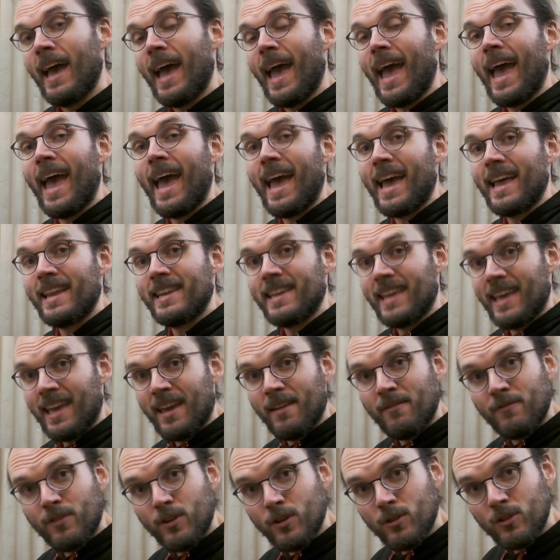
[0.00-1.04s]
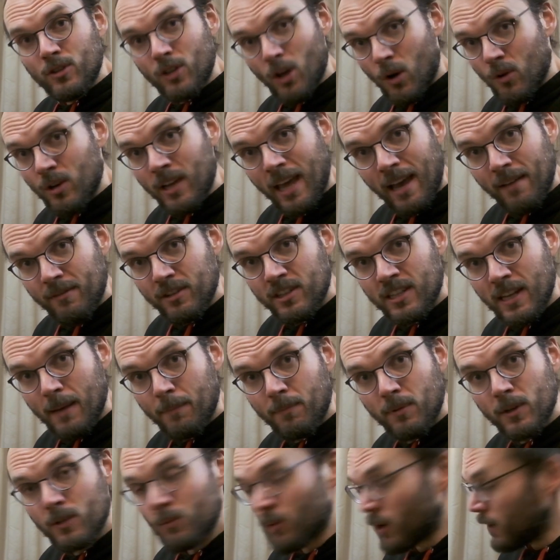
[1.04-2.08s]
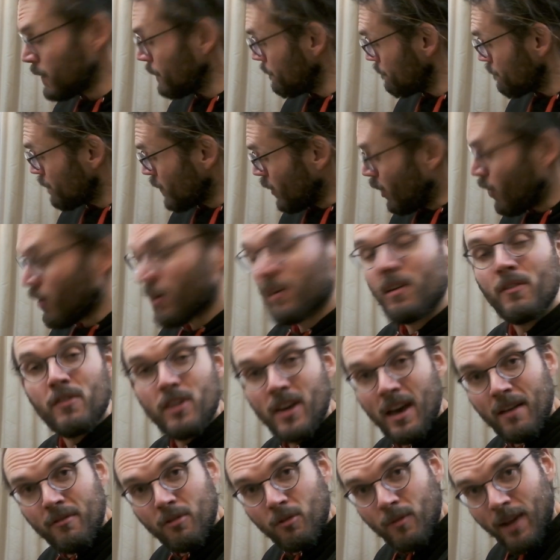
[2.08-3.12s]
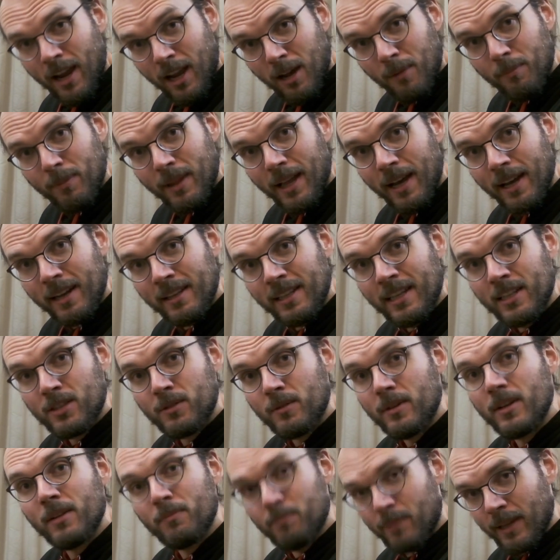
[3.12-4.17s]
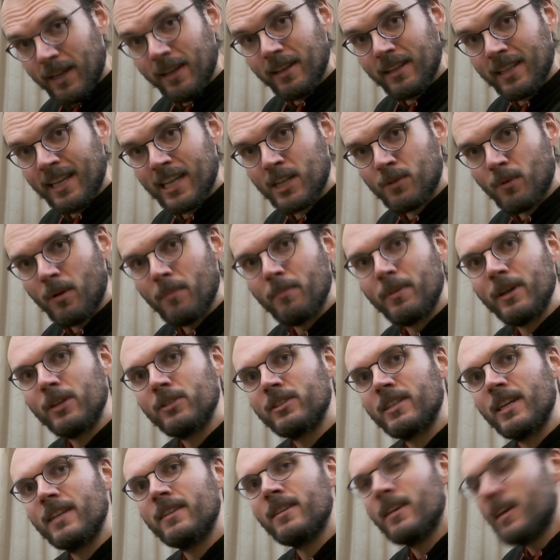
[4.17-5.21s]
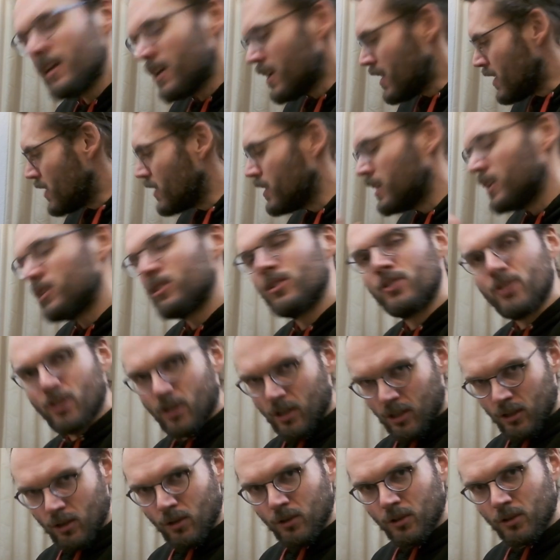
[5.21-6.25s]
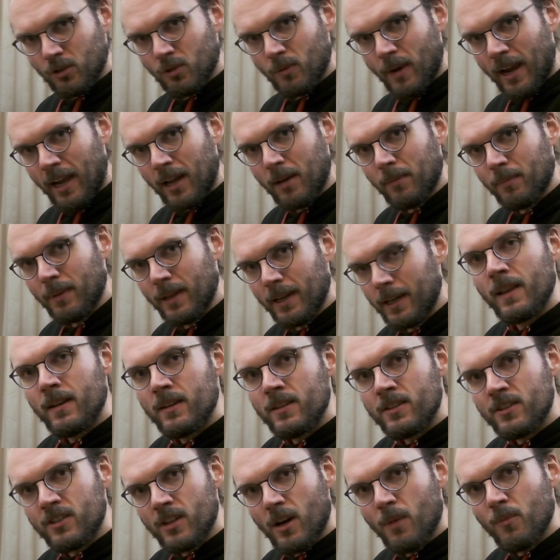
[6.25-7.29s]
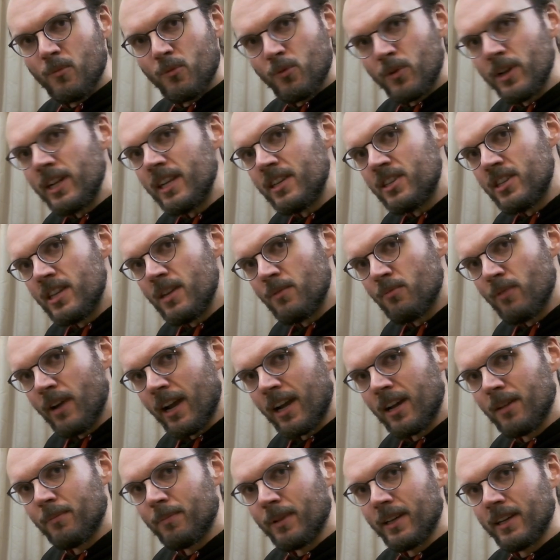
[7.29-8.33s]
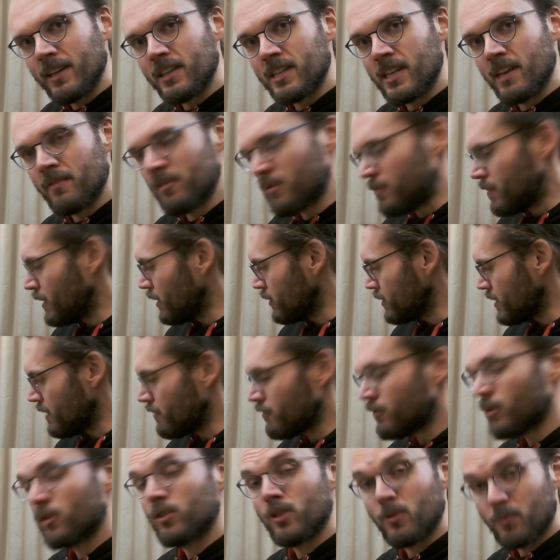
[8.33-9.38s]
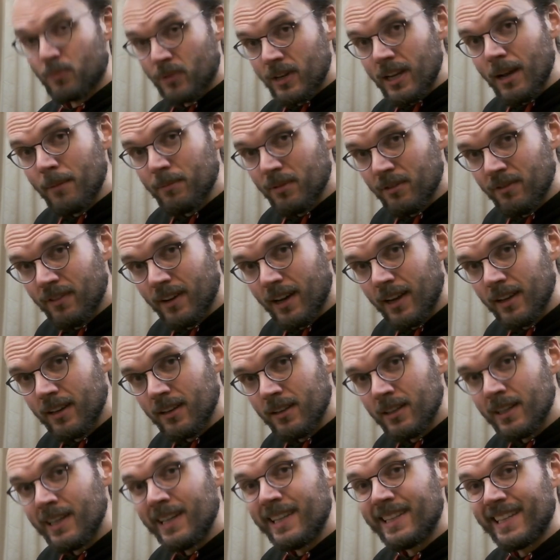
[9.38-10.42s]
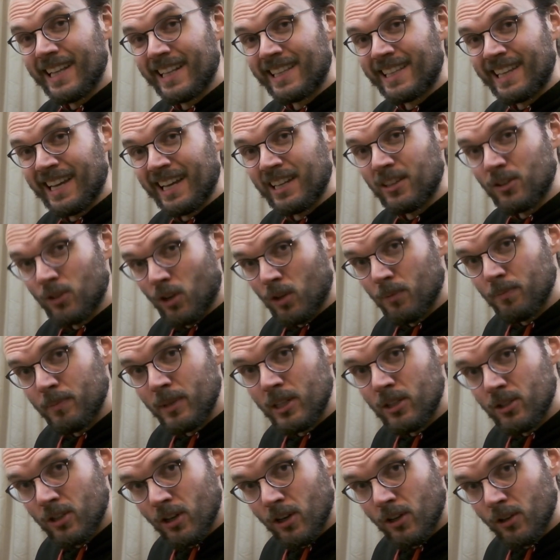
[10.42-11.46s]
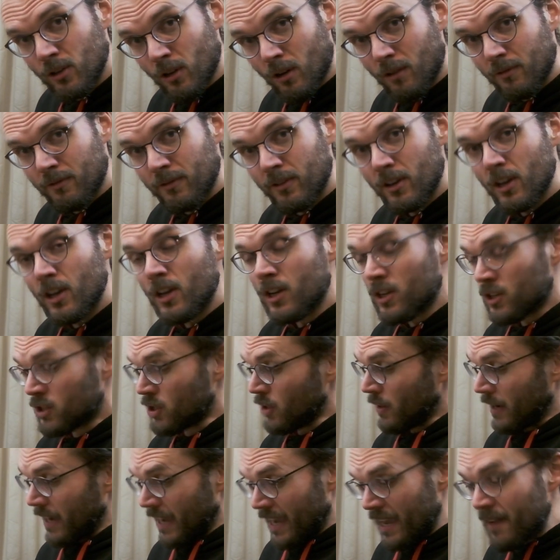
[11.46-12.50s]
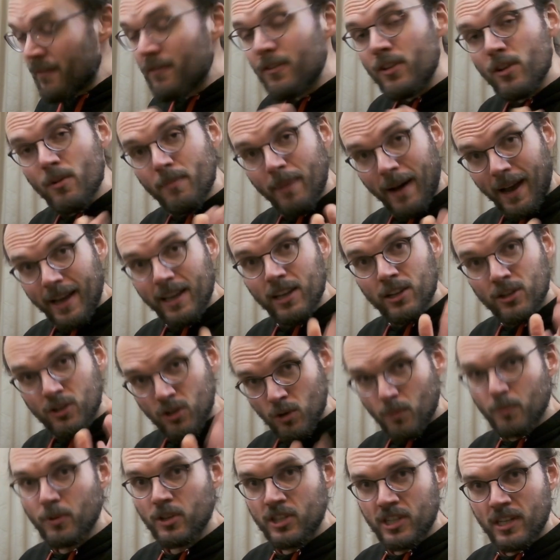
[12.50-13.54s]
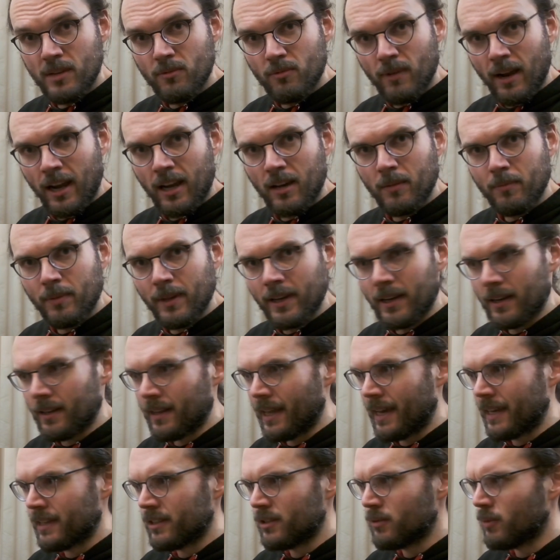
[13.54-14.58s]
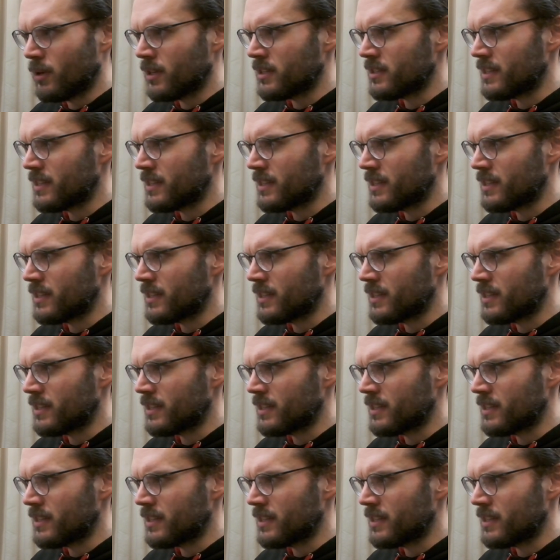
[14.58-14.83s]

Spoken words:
And if you don't have a separate one, or if you have a record player that has one built in, you need to turn it on the record player. Some really cheap record players have a built-in phono preamplifier that cannot be turned off. So if you buy a super cheap record player, like the ones